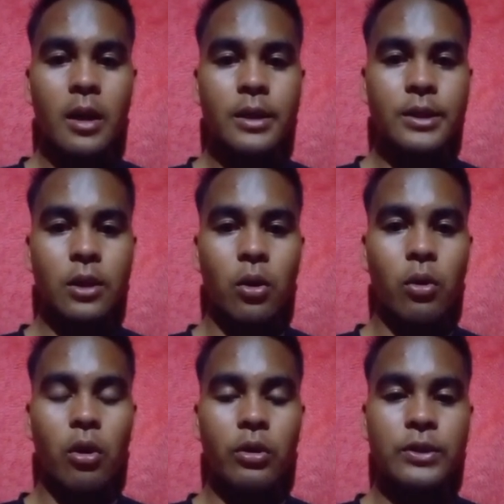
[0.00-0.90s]
So
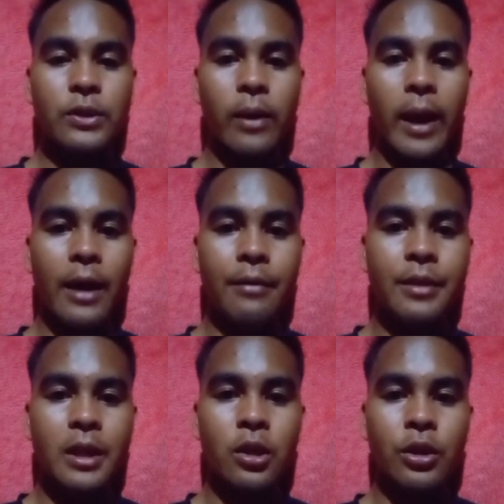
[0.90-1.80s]
also have
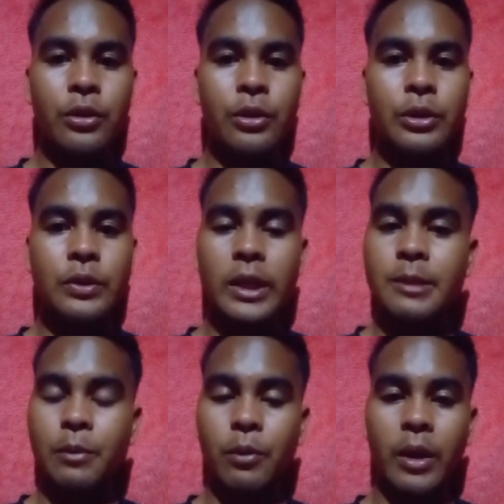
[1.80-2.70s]
the Hawthorne's
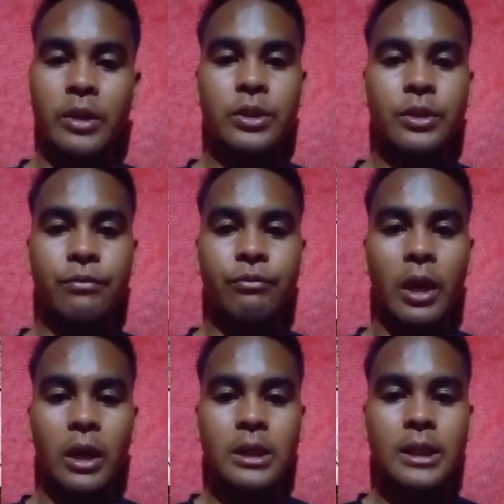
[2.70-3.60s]
exploration of
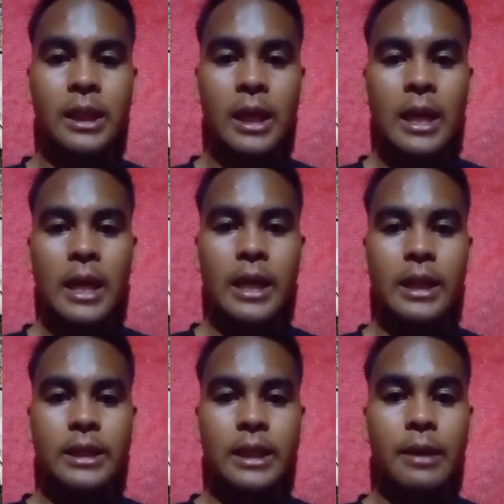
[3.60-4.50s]
guilt, it
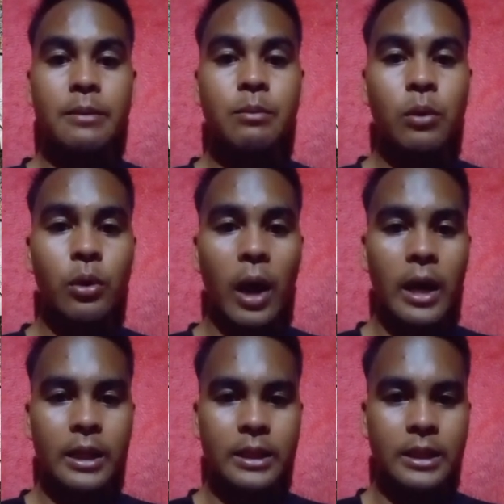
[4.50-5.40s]
is and
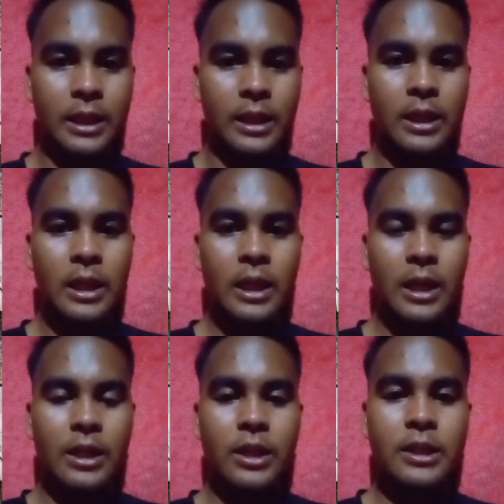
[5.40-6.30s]
morality
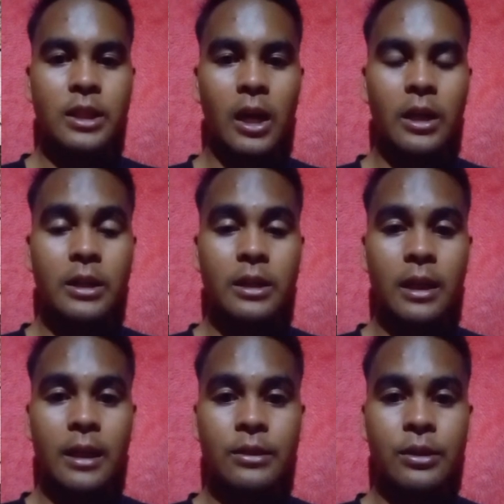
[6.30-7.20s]
in the Scarlet
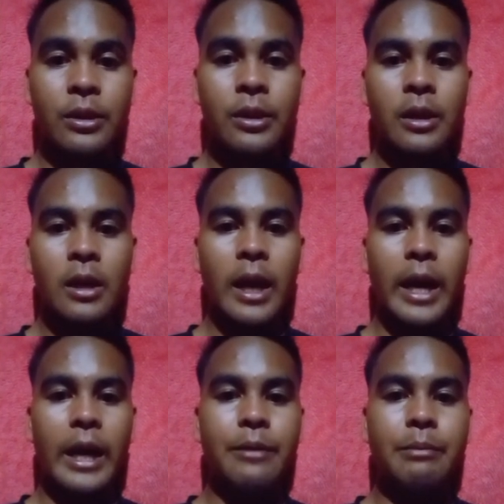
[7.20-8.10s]
Letter
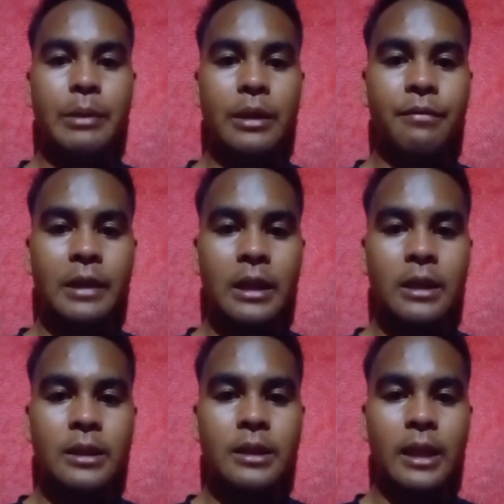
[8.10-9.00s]
and
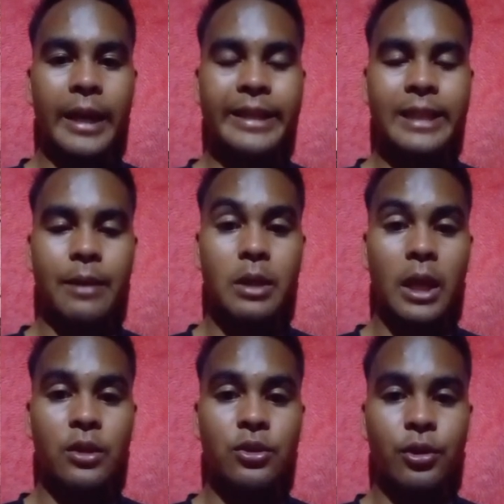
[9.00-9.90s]
Melville's
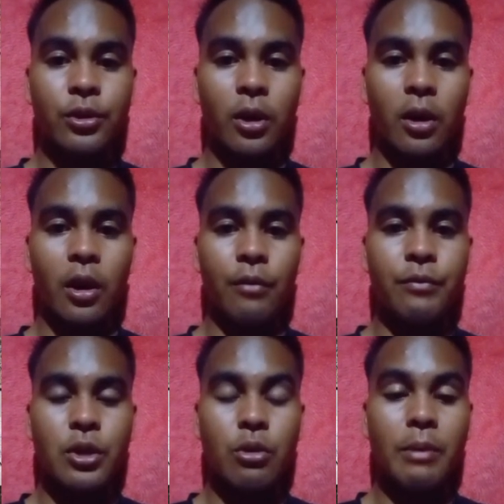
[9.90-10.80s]
examination of
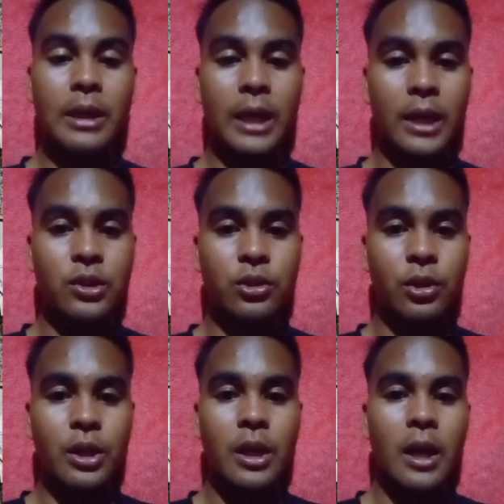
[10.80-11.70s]
human
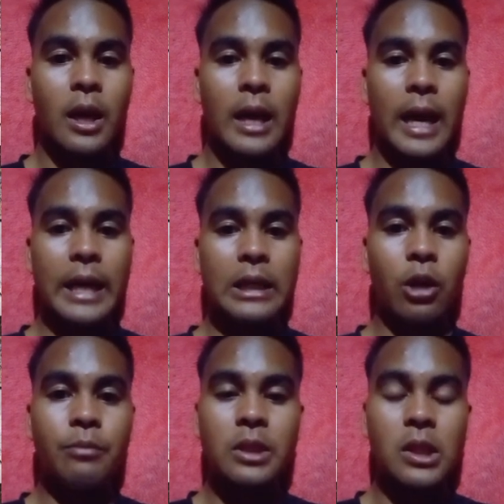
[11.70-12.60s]
nature and
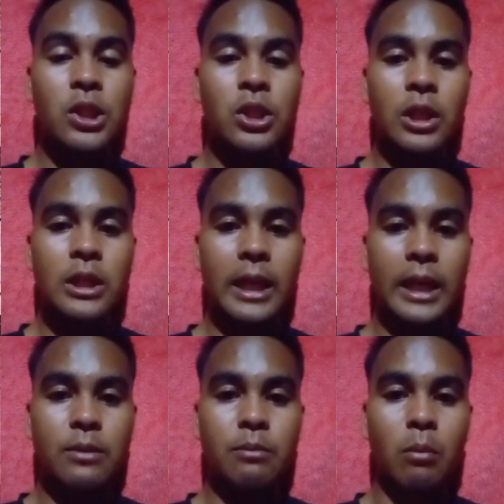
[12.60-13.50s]
obsession
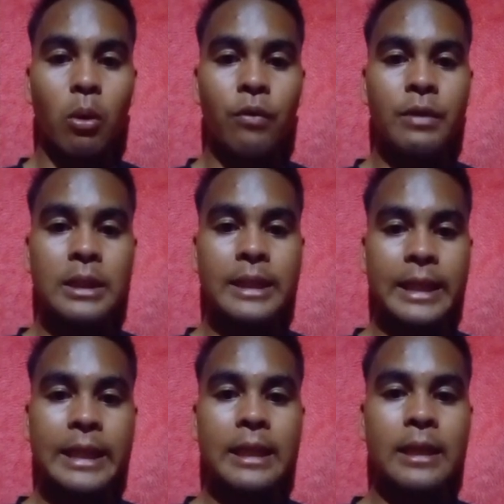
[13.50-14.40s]
in Moby
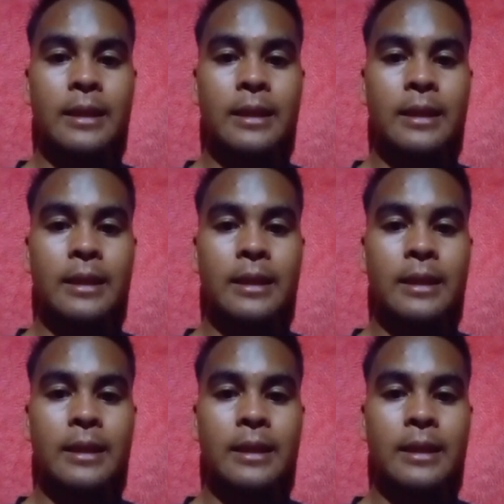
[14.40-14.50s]
Dick